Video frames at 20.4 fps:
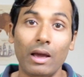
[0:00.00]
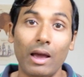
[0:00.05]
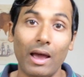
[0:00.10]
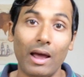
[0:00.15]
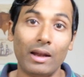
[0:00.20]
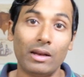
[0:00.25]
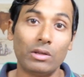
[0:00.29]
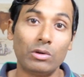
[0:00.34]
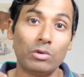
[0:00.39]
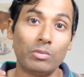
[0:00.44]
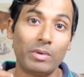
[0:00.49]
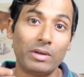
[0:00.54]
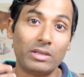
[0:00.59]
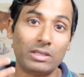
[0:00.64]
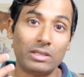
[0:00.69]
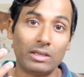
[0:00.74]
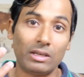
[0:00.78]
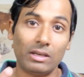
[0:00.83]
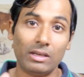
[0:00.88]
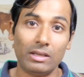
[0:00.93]
and you
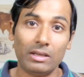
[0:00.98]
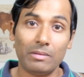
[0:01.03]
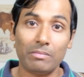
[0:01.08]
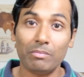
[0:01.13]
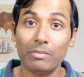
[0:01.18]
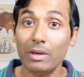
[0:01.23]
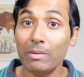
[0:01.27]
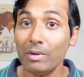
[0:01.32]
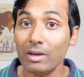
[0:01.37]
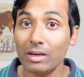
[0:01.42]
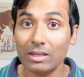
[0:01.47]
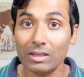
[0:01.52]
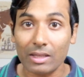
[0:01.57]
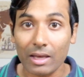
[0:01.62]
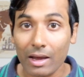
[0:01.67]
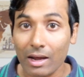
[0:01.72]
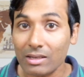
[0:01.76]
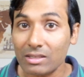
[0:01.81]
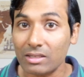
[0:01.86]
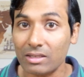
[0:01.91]
basically mimic
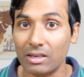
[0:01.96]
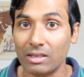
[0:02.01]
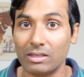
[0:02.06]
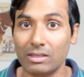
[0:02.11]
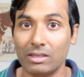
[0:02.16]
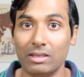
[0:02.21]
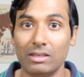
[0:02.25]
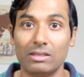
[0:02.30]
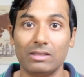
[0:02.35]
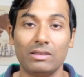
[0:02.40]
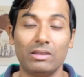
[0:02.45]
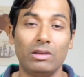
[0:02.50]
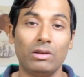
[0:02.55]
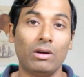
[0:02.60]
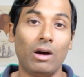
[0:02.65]
their success,